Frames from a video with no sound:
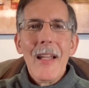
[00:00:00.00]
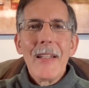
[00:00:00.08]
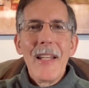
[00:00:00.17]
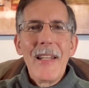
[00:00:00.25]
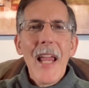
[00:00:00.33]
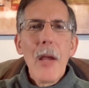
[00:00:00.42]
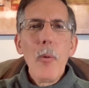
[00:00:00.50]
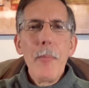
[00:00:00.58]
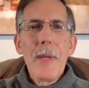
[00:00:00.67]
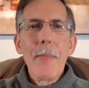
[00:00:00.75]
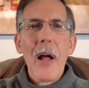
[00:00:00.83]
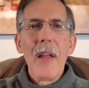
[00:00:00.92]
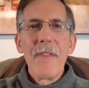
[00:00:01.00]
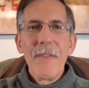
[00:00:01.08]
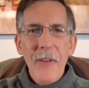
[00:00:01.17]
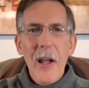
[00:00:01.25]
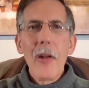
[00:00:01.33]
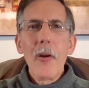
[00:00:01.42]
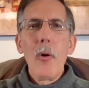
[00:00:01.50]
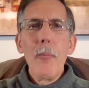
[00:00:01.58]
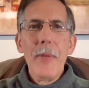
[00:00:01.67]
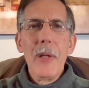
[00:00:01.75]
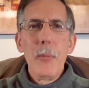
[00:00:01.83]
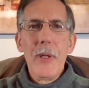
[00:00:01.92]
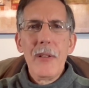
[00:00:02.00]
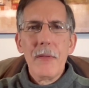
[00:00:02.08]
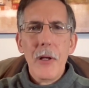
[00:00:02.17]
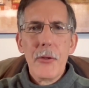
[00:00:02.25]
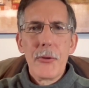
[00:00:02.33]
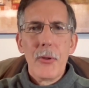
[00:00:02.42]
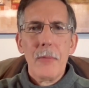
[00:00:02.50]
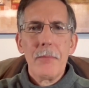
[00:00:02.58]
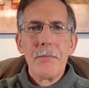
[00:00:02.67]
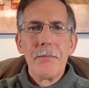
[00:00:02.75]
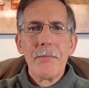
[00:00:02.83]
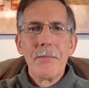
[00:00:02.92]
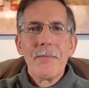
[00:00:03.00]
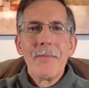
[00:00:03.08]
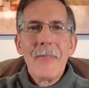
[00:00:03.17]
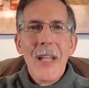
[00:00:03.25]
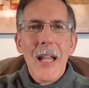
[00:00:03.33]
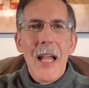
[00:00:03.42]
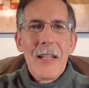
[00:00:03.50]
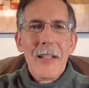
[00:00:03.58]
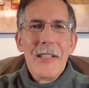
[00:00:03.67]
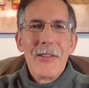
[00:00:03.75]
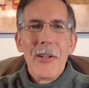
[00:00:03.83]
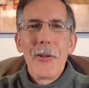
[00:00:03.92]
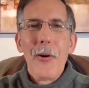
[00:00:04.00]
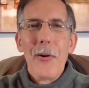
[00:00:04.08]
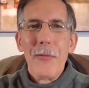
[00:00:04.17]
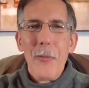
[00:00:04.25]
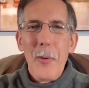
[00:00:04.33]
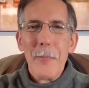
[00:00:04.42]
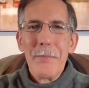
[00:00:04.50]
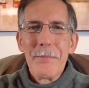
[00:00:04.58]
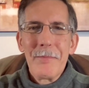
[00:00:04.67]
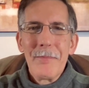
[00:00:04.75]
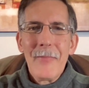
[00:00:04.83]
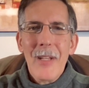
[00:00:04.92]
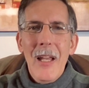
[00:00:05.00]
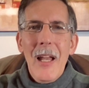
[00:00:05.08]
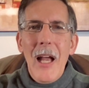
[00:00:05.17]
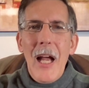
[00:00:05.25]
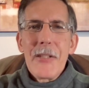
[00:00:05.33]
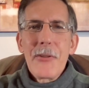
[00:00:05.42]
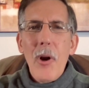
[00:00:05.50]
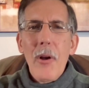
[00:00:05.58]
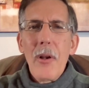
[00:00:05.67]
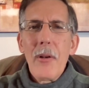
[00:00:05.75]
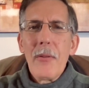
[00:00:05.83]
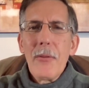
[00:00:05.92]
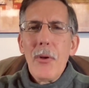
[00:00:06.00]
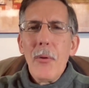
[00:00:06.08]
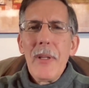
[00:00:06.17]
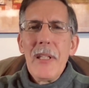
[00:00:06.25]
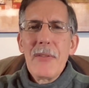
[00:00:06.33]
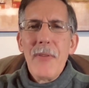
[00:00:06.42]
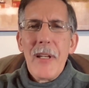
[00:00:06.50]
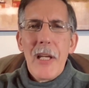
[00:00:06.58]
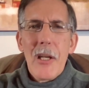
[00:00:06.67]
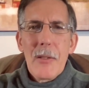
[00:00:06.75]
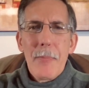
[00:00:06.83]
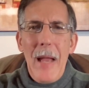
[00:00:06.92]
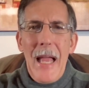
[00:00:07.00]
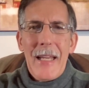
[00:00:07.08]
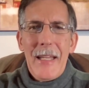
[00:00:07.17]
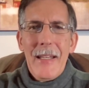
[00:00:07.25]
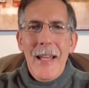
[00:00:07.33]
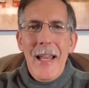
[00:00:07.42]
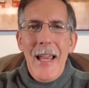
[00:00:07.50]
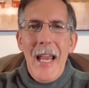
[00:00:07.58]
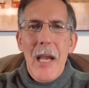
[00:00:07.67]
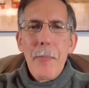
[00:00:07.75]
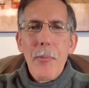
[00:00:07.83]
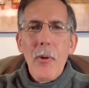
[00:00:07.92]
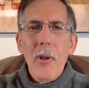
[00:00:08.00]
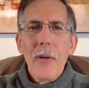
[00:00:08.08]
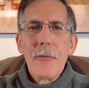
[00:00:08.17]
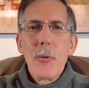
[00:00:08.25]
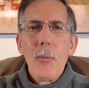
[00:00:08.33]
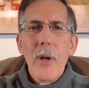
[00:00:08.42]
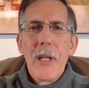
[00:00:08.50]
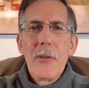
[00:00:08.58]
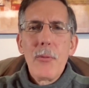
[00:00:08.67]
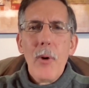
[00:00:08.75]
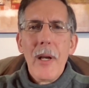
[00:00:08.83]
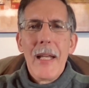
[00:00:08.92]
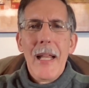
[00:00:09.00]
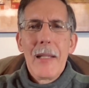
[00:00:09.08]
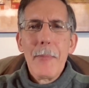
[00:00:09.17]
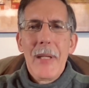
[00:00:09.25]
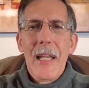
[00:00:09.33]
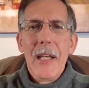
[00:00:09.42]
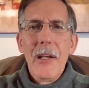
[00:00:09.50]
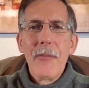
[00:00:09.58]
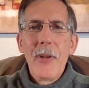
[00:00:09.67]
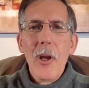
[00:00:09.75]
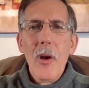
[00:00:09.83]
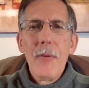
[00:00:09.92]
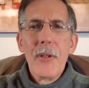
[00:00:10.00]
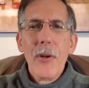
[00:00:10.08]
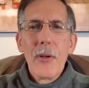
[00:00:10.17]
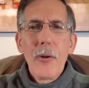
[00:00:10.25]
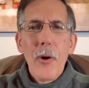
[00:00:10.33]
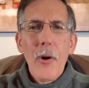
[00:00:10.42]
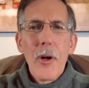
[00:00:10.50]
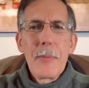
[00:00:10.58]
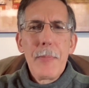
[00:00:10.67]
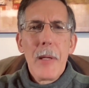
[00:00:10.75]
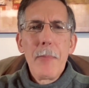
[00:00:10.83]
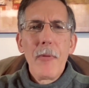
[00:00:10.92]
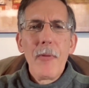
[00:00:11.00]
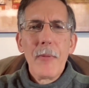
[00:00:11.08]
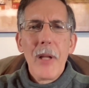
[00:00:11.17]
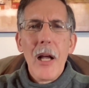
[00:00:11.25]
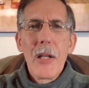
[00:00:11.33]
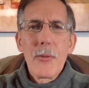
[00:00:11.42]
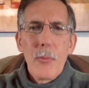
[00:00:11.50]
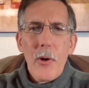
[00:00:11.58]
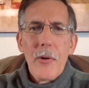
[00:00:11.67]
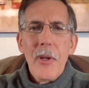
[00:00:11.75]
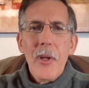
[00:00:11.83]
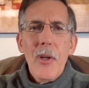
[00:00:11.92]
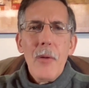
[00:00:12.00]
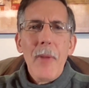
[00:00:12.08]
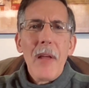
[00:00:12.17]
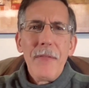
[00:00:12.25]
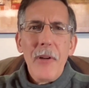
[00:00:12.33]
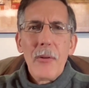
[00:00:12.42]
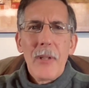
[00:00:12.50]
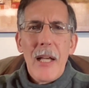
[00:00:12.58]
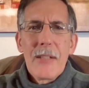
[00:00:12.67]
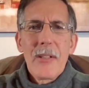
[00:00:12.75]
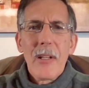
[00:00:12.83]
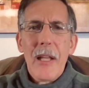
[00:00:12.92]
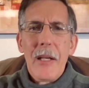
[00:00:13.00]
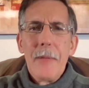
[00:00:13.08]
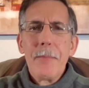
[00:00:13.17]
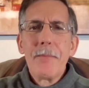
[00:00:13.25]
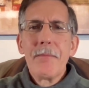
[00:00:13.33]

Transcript: Today will be my final midweek devotional, at least in the current form. I started doing these videos back in April of 2020 at the beginning of COVID to encourage people from God's Word who may have felt isolated.